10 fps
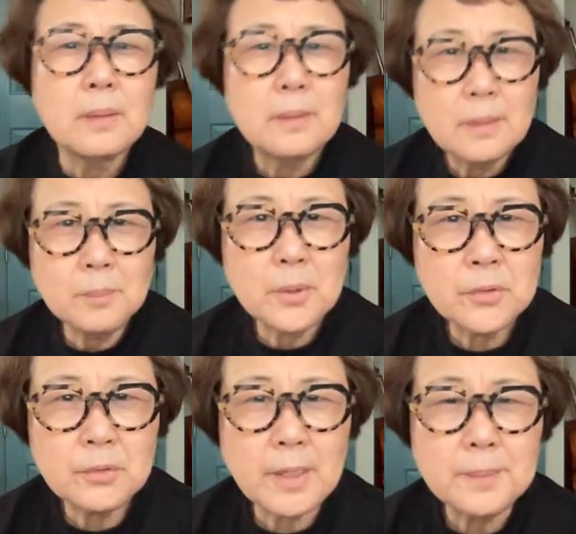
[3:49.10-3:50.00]
Number
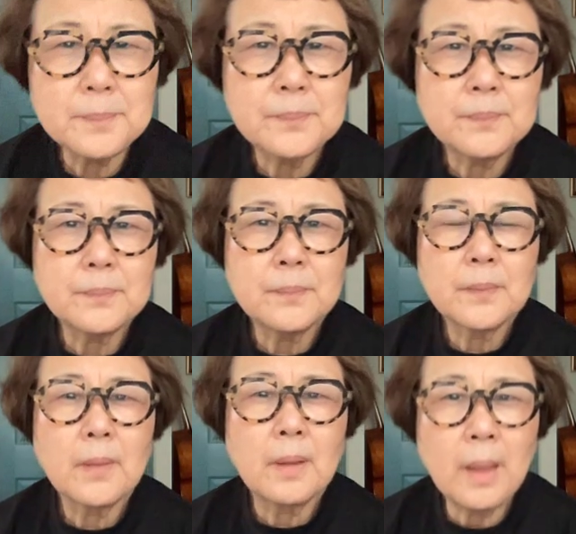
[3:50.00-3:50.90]
3,
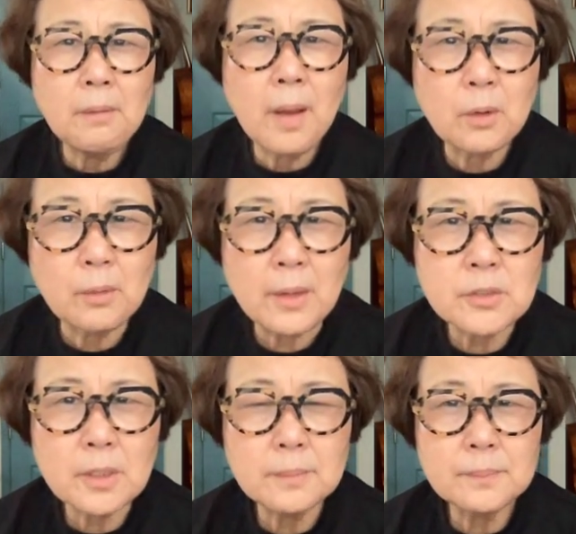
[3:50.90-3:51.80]
error
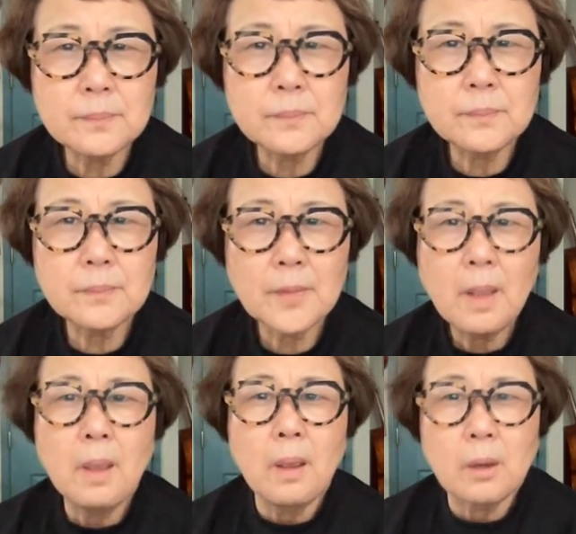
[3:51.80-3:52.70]
correction.
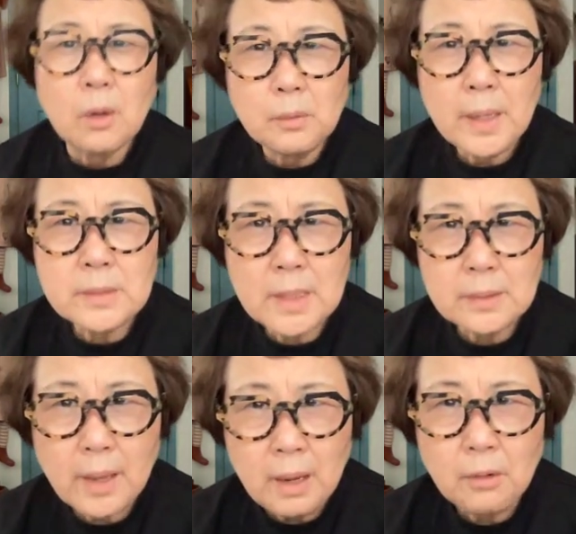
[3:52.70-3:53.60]

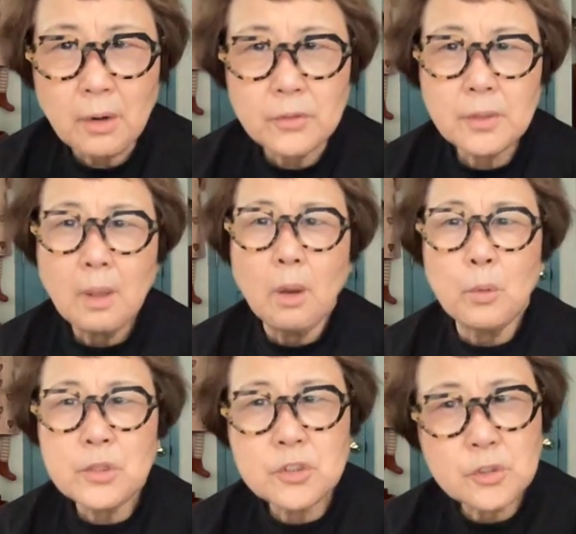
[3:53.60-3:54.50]
Correcting errors
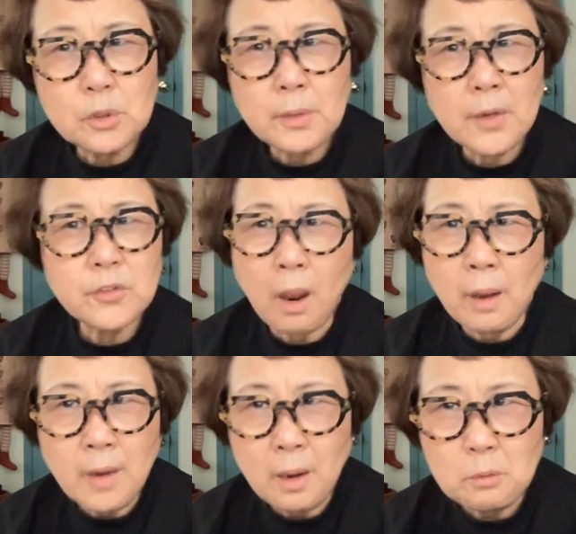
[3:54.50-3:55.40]
which students
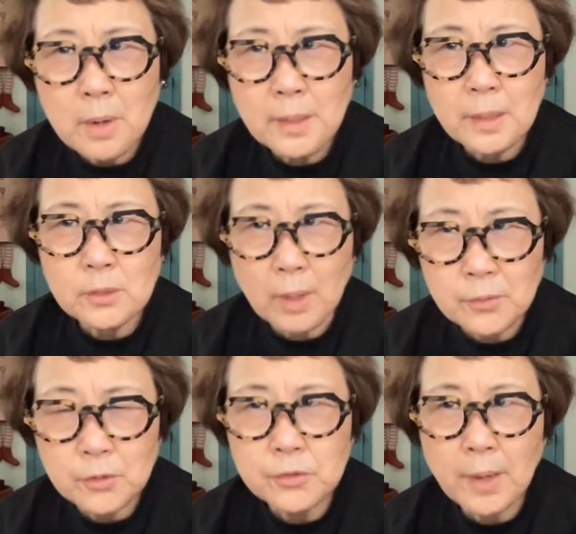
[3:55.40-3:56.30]
are not ready to
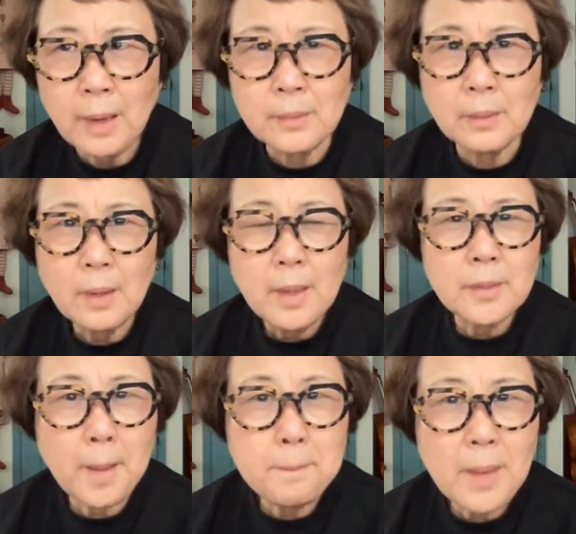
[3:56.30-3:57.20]
understand
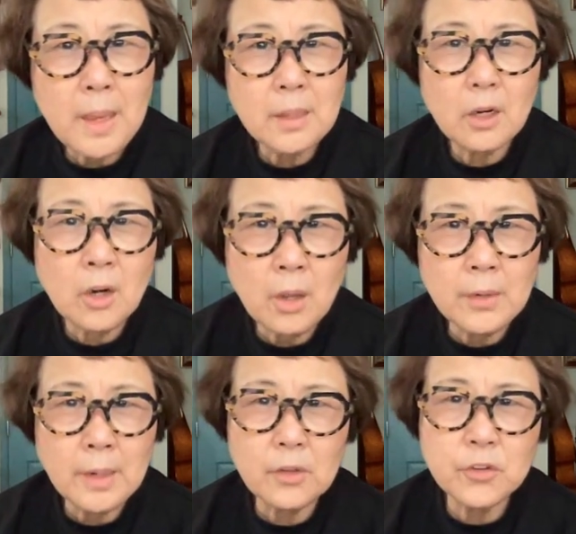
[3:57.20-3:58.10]
can make
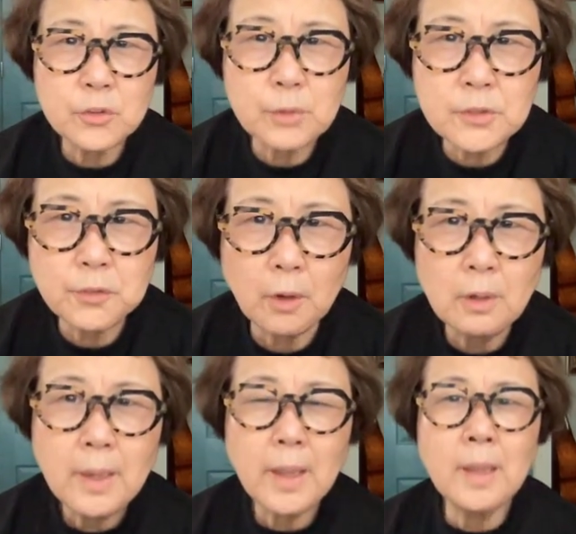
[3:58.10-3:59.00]
learning stressful
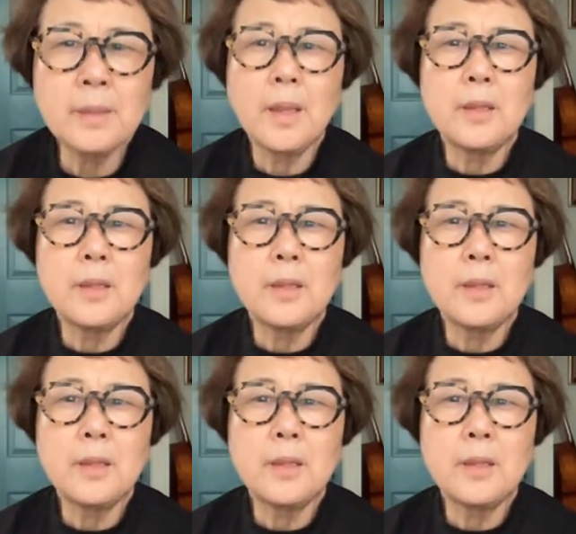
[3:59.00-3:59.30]
and